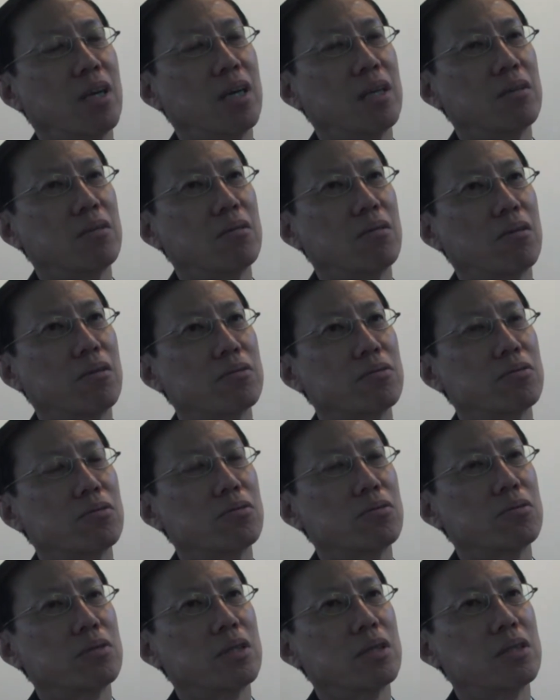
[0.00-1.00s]
and
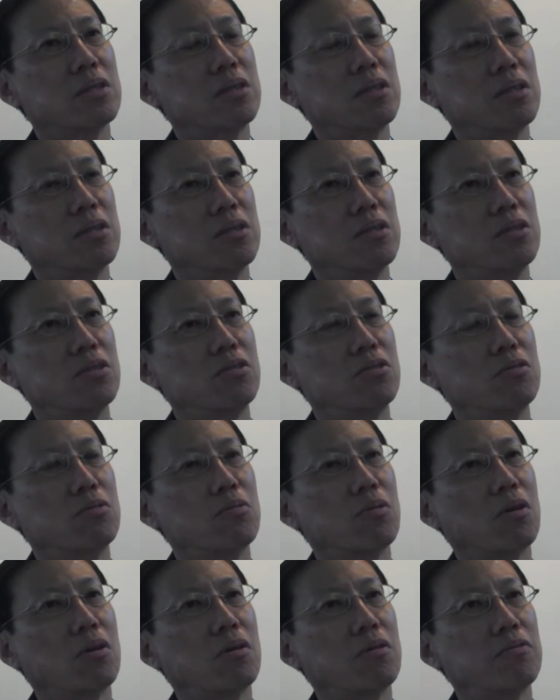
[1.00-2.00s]
also there's an issue
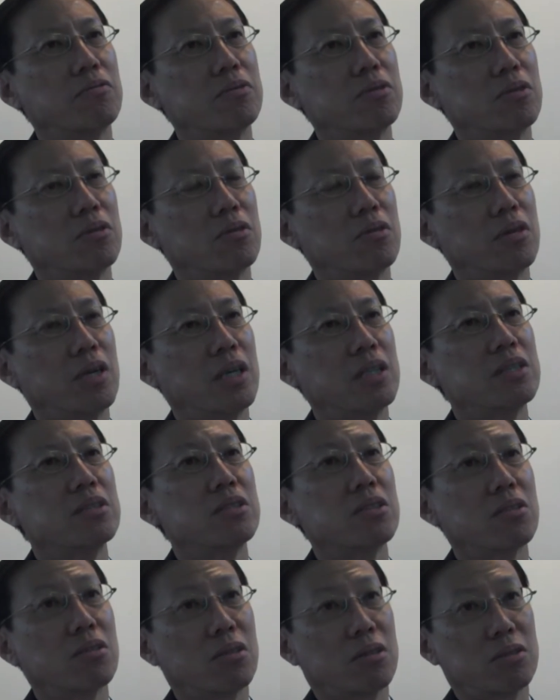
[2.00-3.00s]
of your
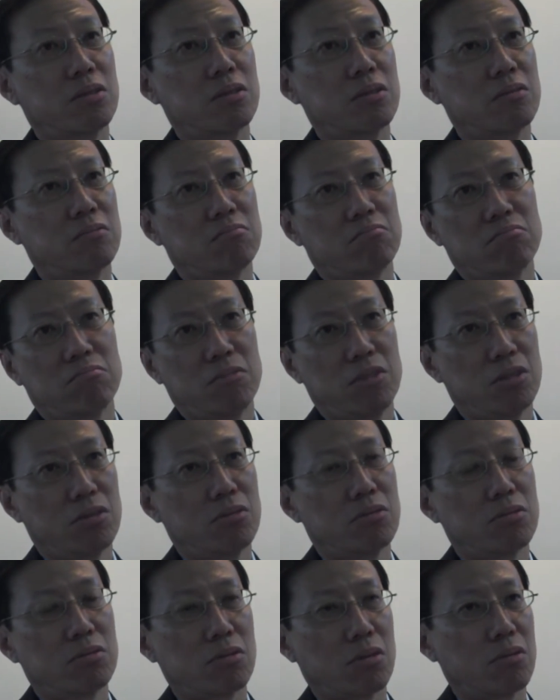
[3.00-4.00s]
energy costs in you
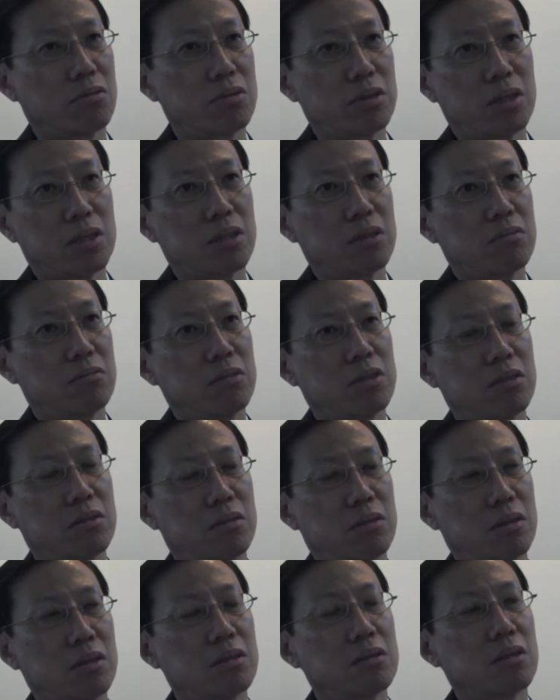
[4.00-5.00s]
know storing it.
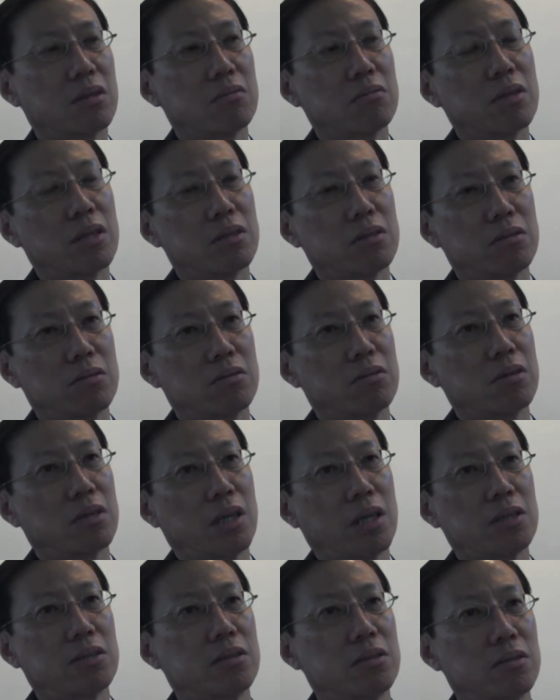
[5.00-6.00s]
Turns out that you know
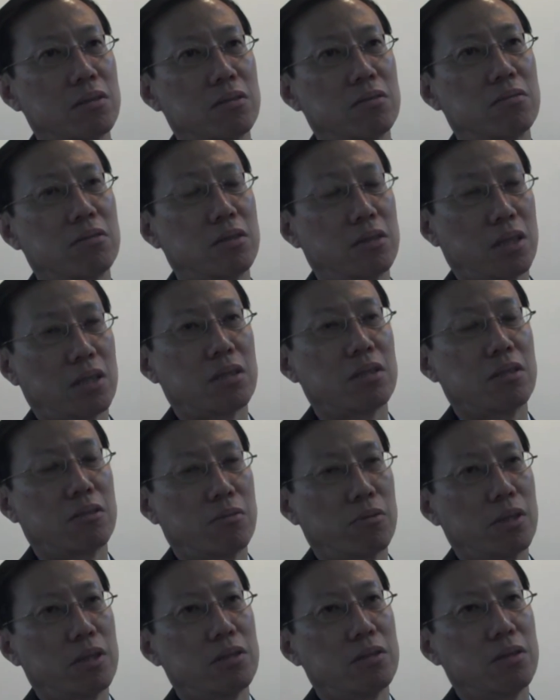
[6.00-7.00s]
the IT industry is actually
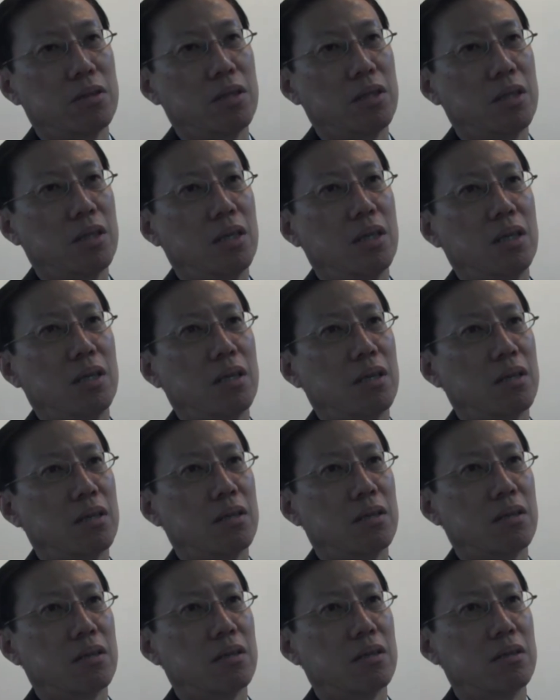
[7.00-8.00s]
quite
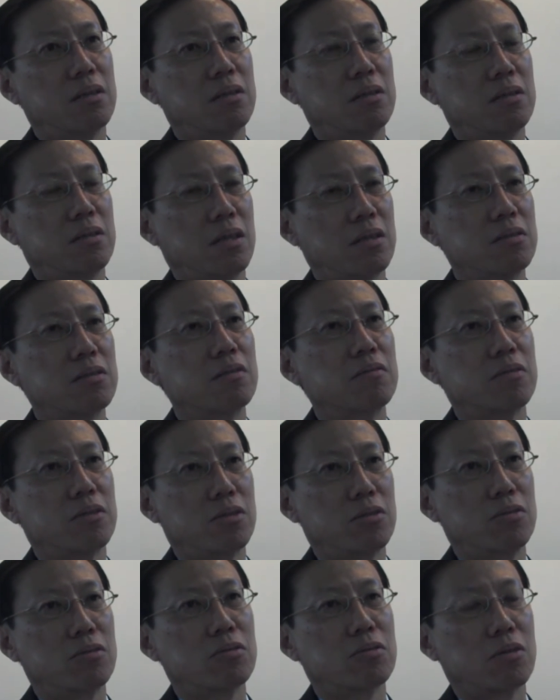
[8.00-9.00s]
uh, intensive
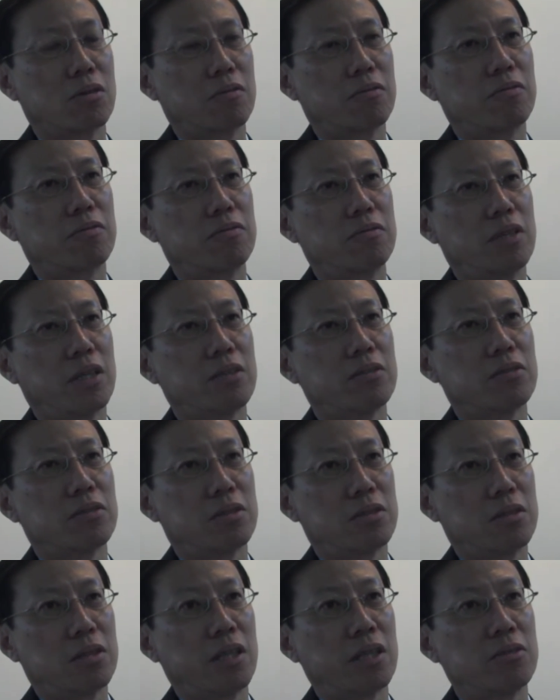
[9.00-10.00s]
in the use of
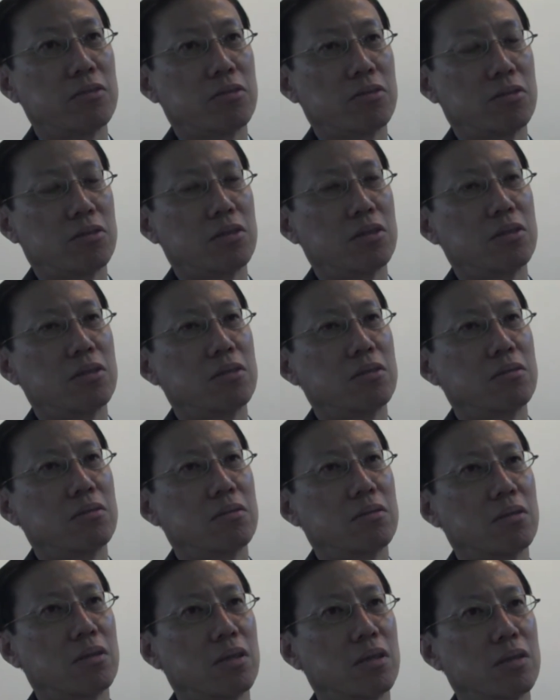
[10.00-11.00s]
electric- electricity,
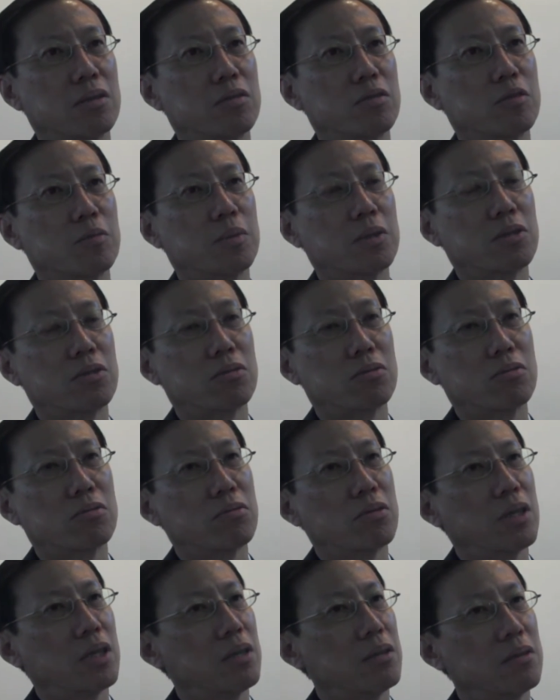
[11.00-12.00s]
uh, so much so
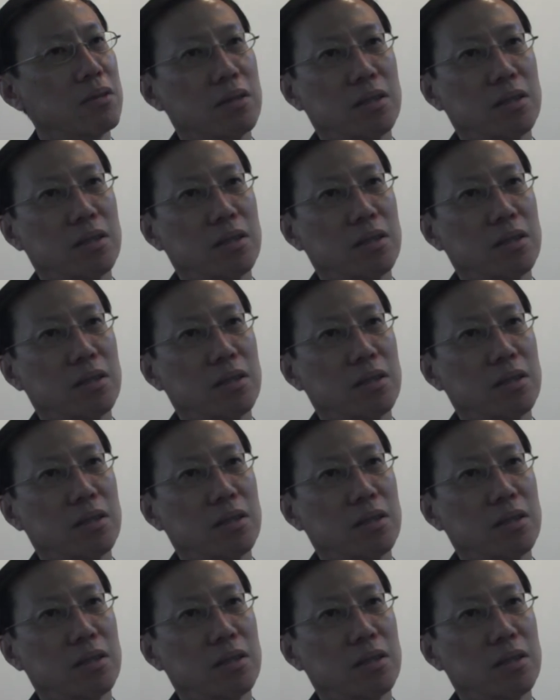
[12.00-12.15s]
that